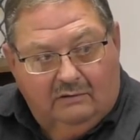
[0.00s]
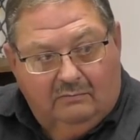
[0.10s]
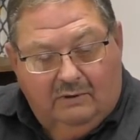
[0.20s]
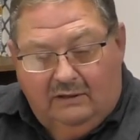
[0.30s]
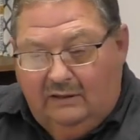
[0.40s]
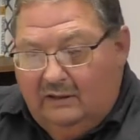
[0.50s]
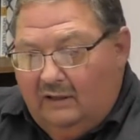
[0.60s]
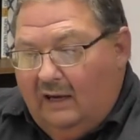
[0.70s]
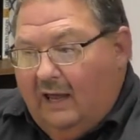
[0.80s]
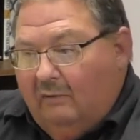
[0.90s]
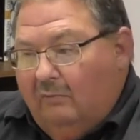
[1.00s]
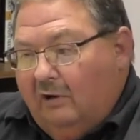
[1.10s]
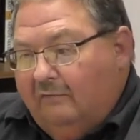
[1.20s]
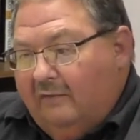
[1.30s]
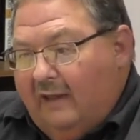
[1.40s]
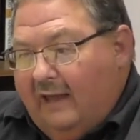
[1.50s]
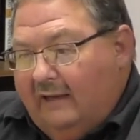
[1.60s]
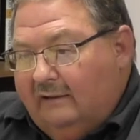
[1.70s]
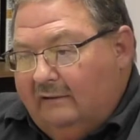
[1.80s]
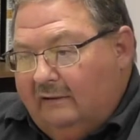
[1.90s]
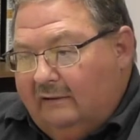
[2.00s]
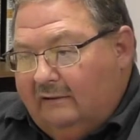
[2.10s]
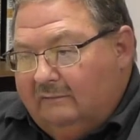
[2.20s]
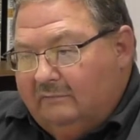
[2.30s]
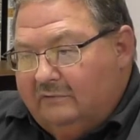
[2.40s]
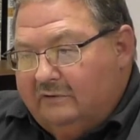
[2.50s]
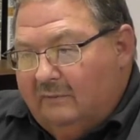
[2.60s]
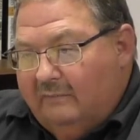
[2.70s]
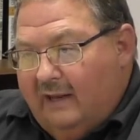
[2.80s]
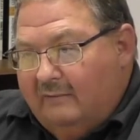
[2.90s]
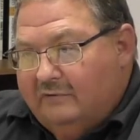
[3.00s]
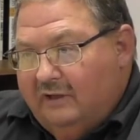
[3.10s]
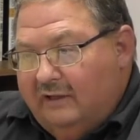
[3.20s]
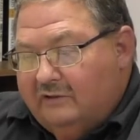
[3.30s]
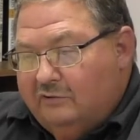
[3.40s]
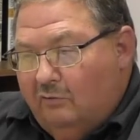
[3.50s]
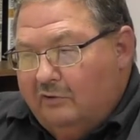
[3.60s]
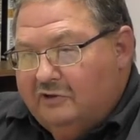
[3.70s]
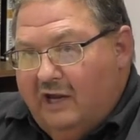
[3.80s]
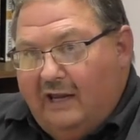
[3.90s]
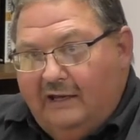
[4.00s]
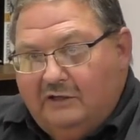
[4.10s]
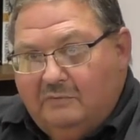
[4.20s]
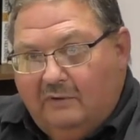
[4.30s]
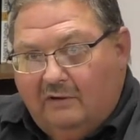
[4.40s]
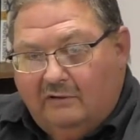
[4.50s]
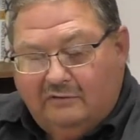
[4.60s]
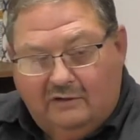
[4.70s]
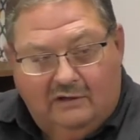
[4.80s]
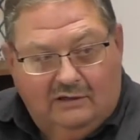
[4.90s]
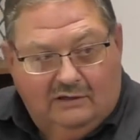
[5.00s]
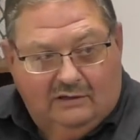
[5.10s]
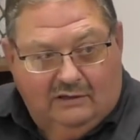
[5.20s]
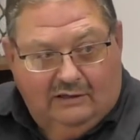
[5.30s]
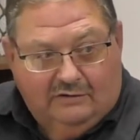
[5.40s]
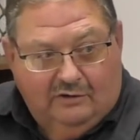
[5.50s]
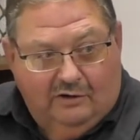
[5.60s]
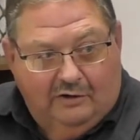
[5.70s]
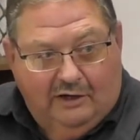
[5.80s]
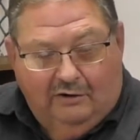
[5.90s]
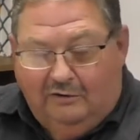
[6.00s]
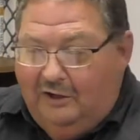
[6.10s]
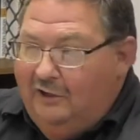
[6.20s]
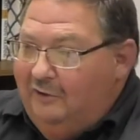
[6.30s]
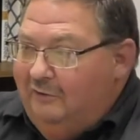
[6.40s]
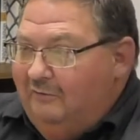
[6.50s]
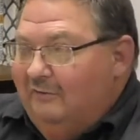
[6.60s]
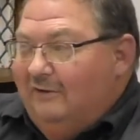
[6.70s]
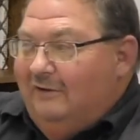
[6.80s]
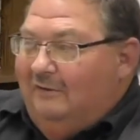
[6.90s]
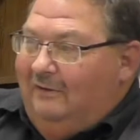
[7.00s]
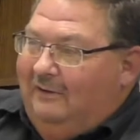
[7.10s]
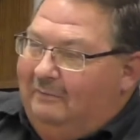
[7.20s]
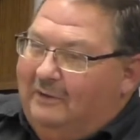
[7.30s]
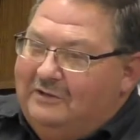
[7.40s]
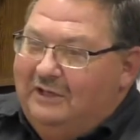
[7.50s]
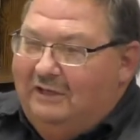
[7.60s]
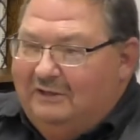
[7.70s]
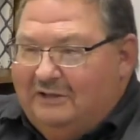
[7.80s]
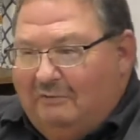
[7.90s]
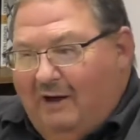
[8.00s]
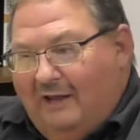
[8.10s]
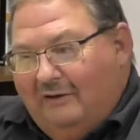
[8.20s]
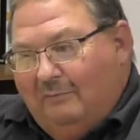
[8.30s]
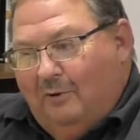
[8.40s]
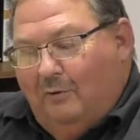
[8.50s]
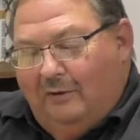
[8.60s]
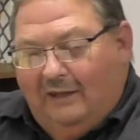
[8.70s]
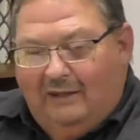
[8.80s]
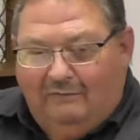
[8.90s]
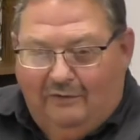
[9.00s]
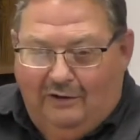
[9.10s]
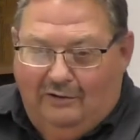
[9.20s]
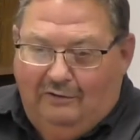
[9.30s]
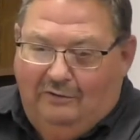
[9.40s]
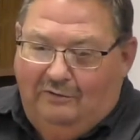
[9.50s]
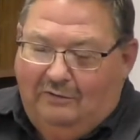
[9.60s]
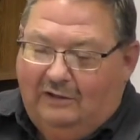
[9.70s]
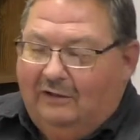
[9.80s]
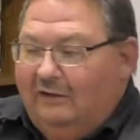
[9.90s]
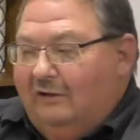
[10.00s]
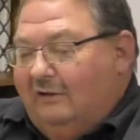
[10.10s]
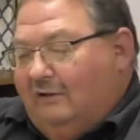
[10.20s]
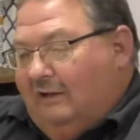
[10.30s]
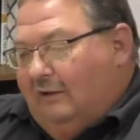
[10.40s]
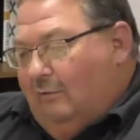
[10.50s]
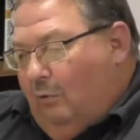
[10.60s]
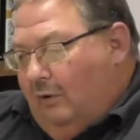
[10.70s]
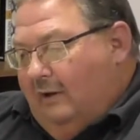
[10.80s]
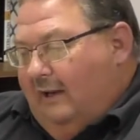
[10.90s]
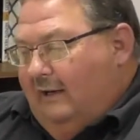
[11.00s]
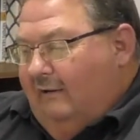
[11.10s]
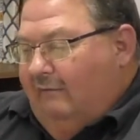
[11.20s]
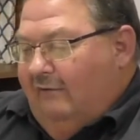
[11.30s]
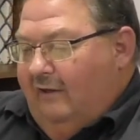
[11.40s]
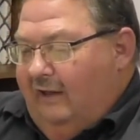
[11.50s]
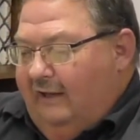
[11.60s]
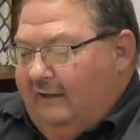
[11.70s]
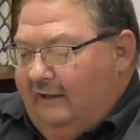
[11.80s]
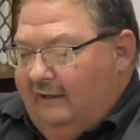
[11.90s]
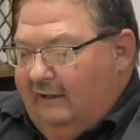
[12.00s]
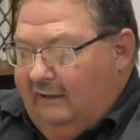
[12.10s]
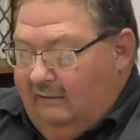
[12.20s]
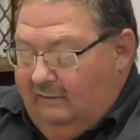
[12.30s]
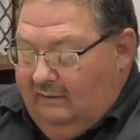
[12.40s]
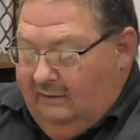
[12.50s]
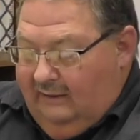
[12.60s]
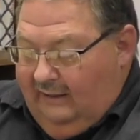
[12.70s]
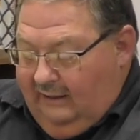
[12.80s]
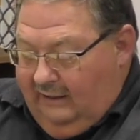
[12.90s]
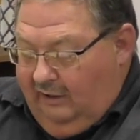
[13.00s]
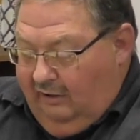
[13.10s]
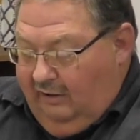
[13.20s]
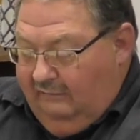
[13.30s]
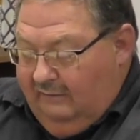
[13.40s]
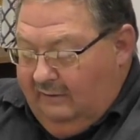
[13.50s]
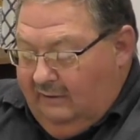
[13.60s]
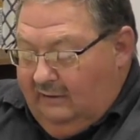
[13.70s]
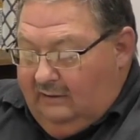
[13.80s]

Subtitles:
Wendy did a lot of work for that. Sometimes she gets shortchanged because it's her dinner too, but she winds up going to get the food and coordinating everything and taking care of it.